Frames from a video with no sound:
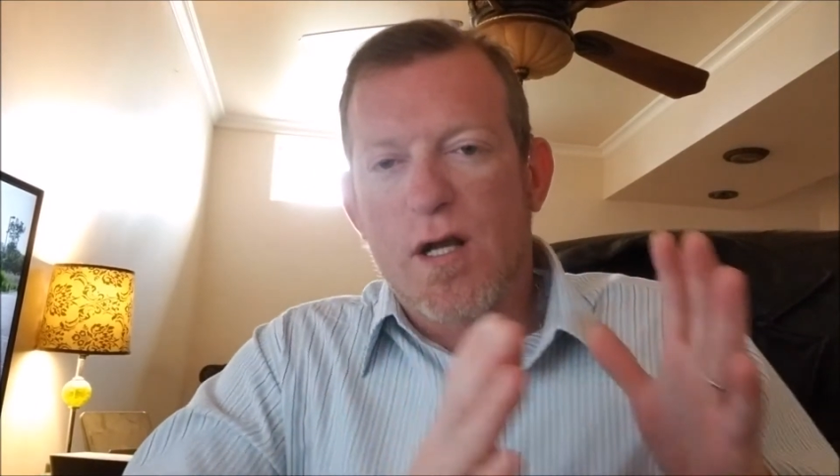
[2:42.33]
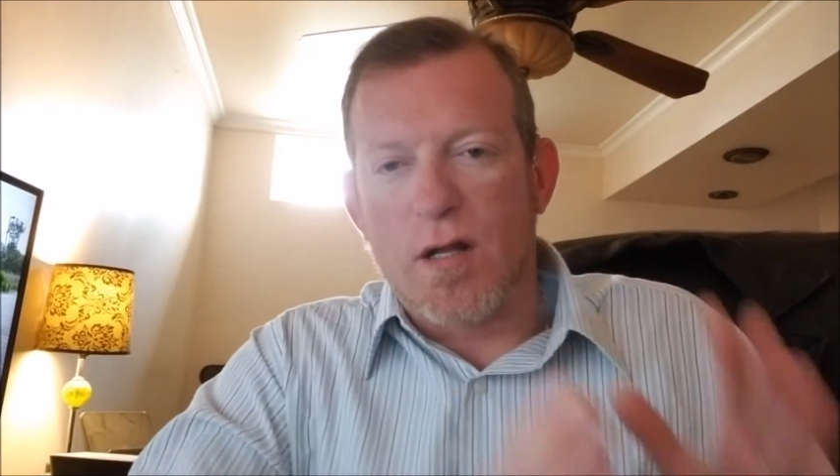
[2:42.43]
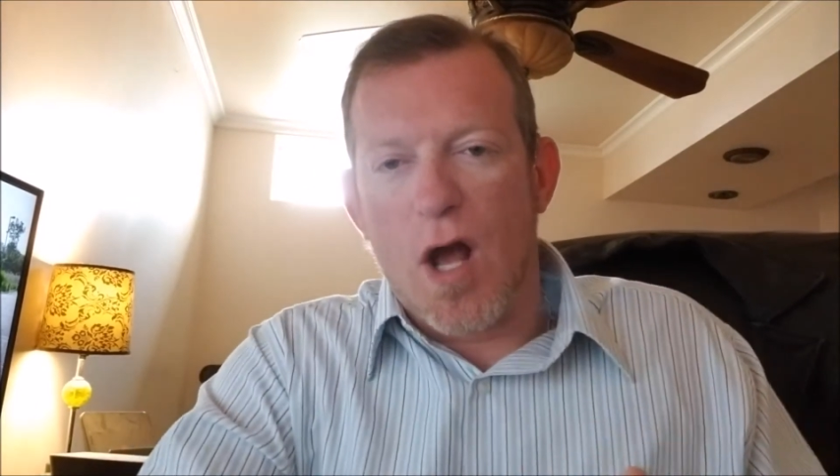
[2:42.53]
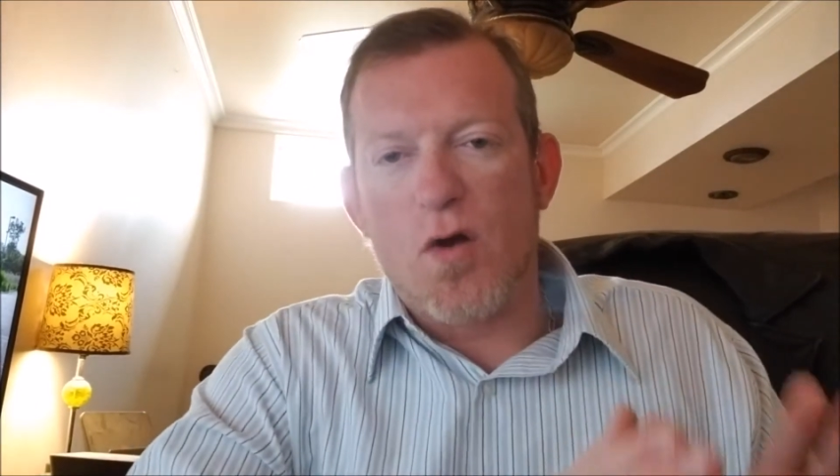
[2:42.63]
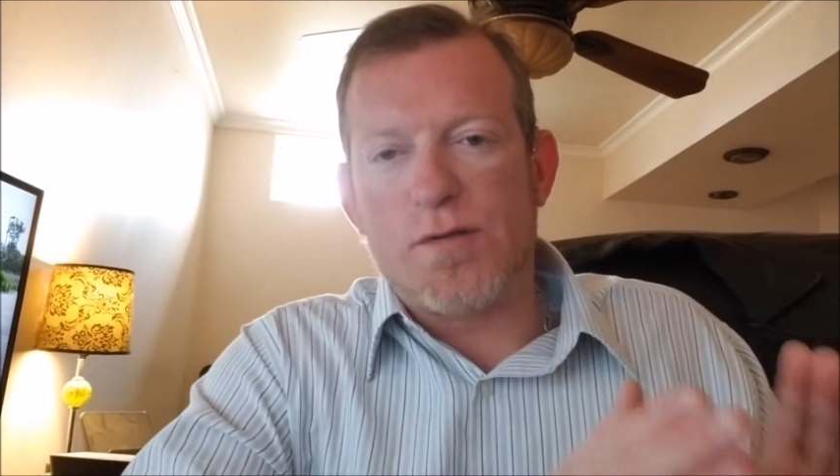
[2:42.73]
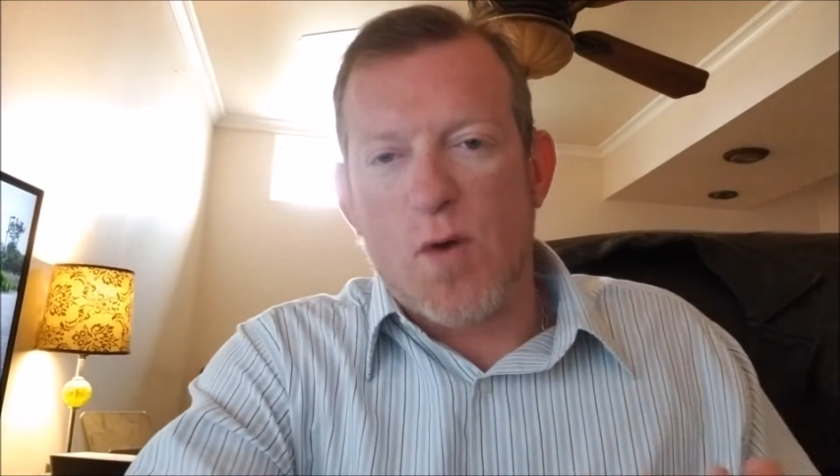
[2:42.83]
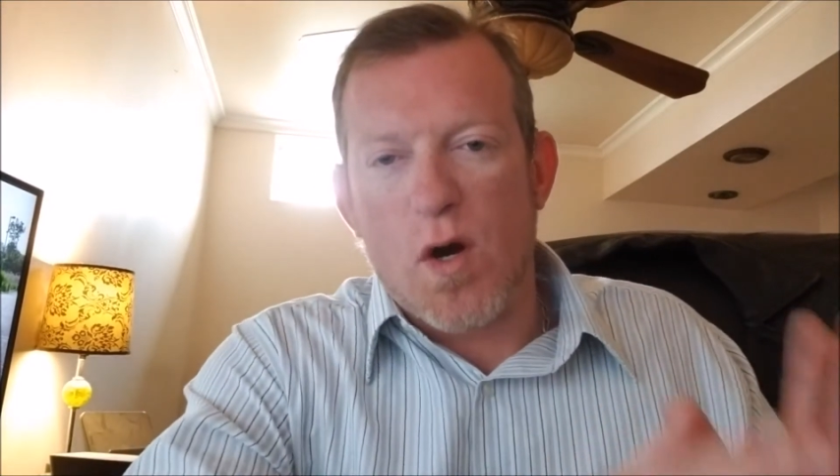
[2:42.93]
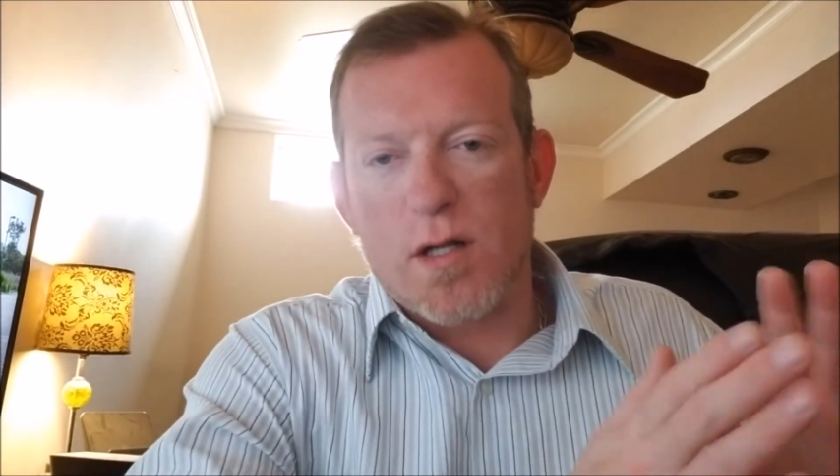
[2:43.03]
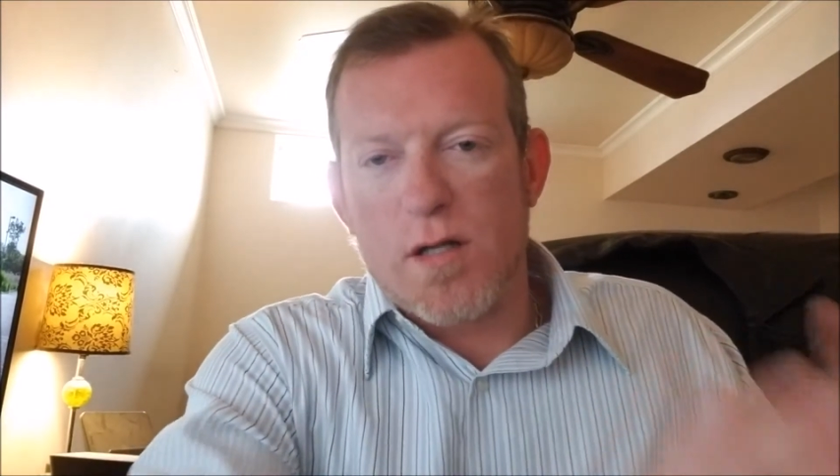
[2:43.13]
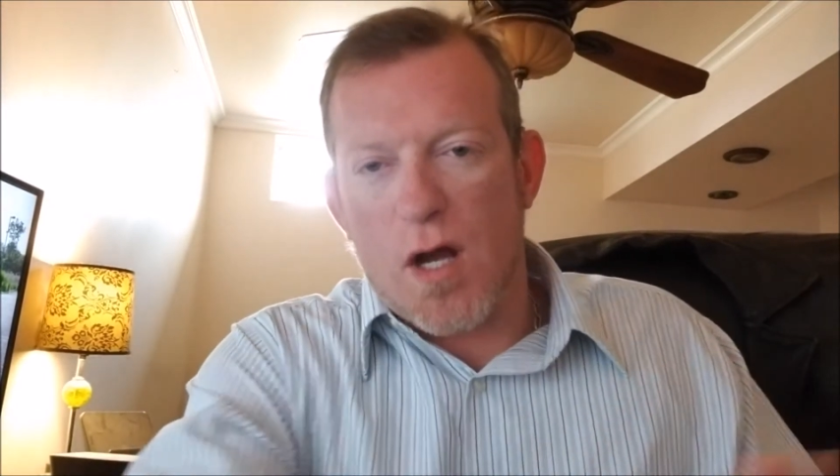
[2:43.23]
close
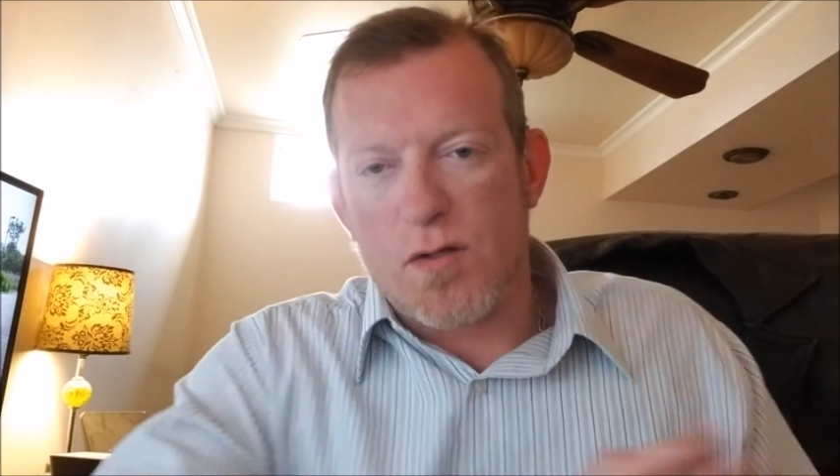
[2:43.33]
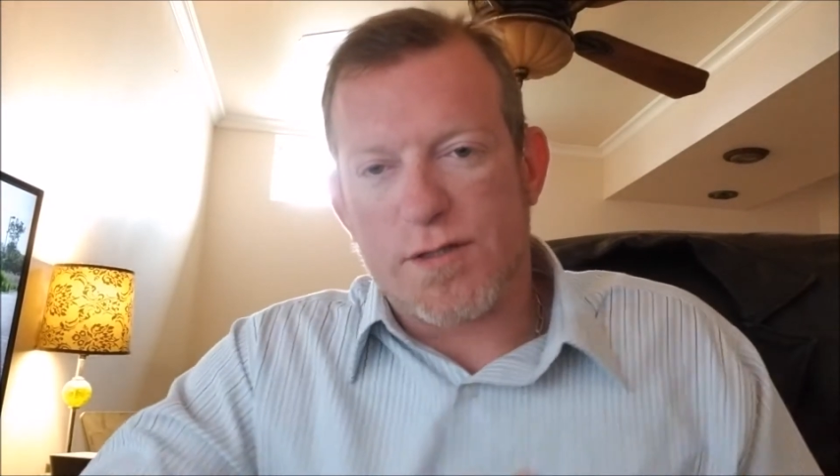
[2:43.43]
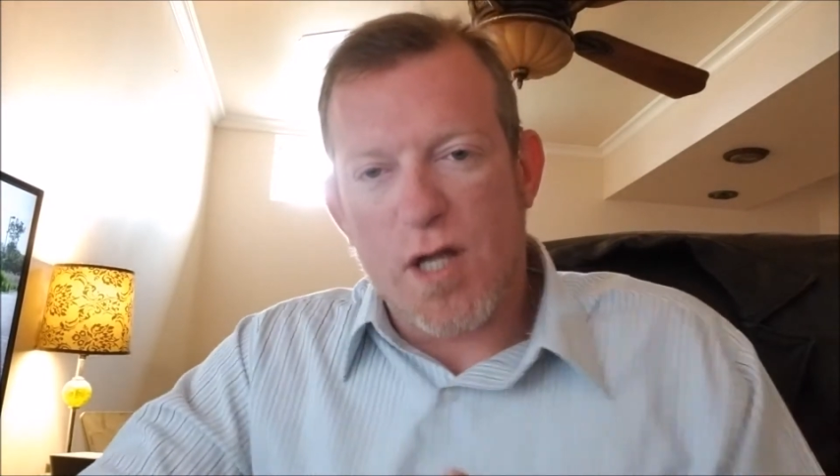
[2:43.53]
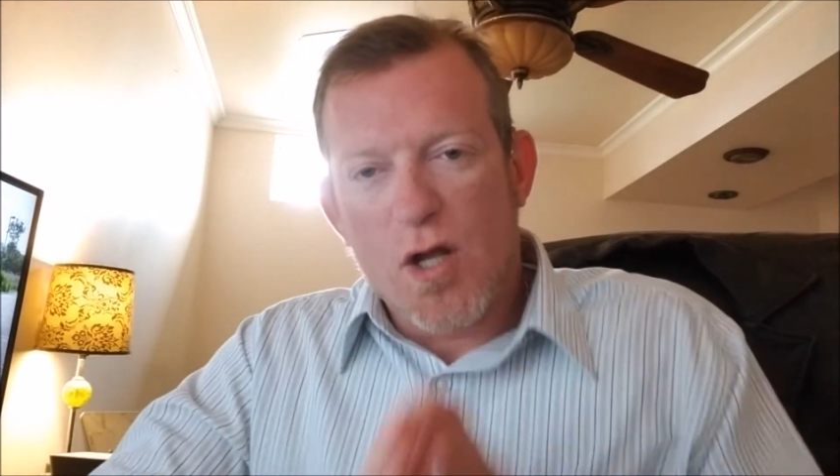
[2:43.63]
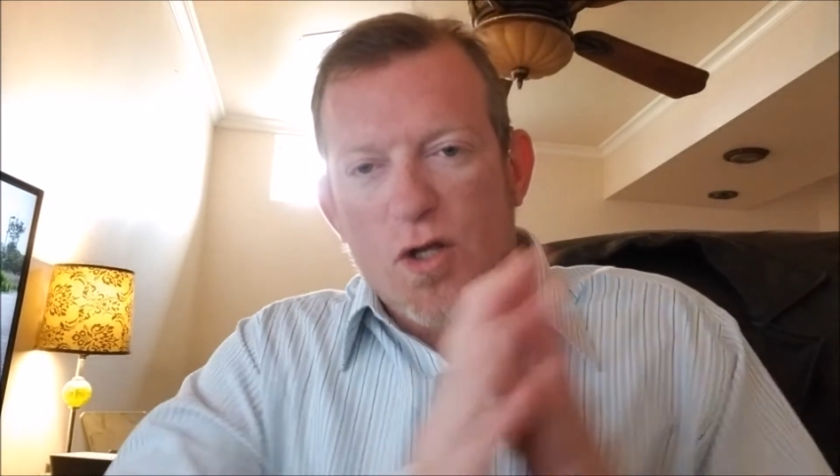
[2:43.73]
more loans,